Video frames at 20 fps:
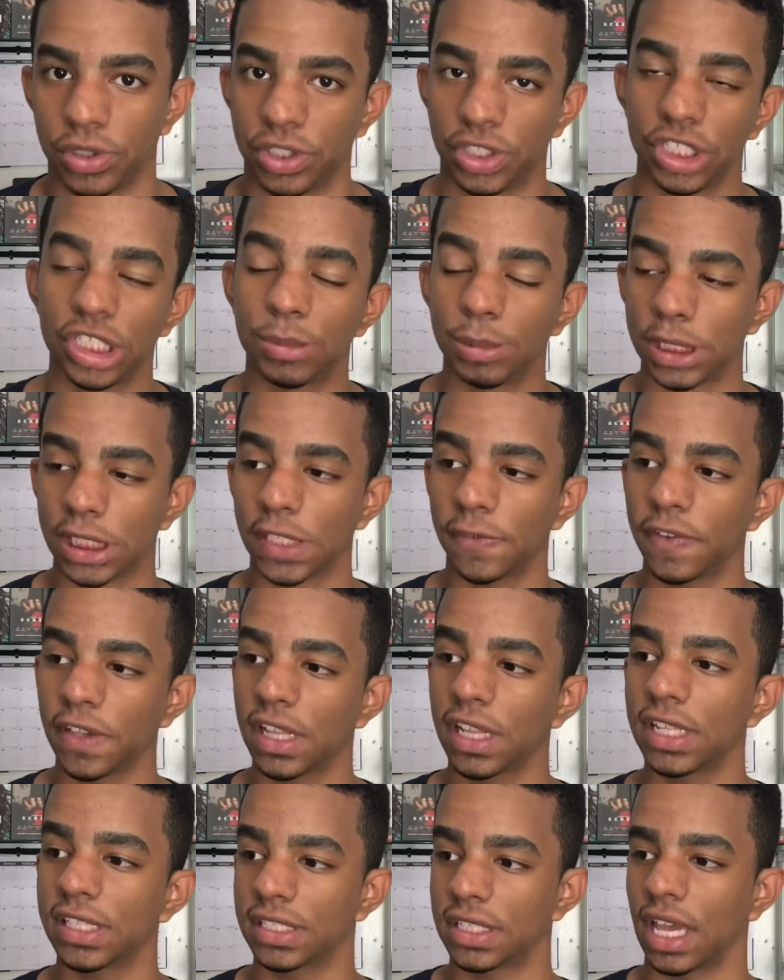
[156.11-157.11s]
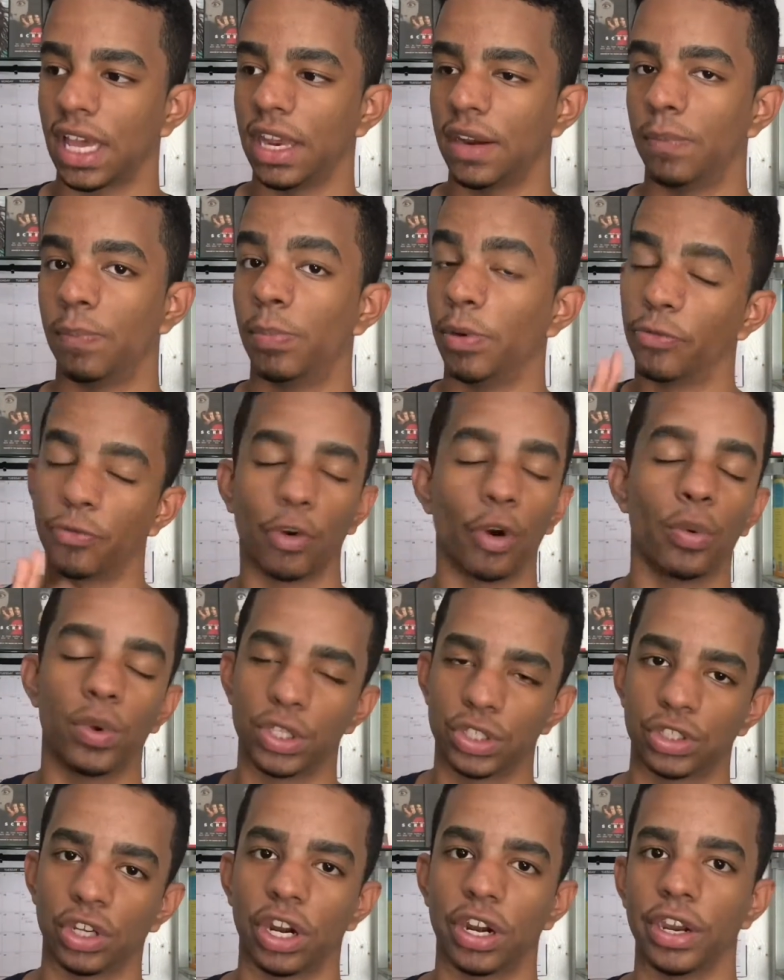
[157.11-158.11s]
She specifically said before we
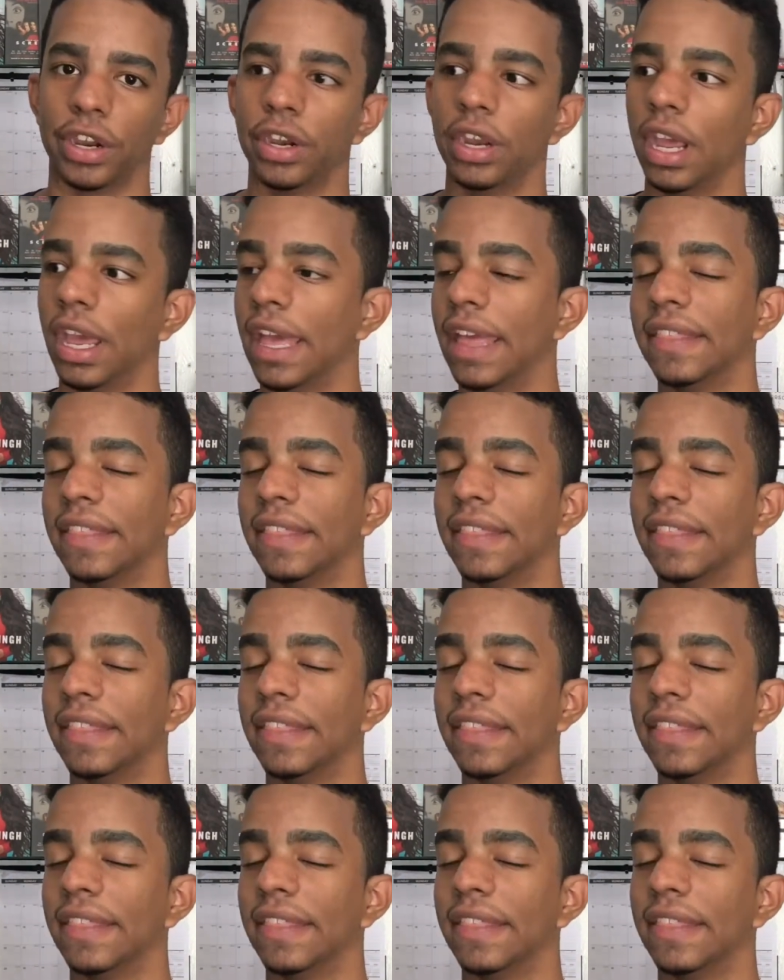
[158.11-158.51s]
started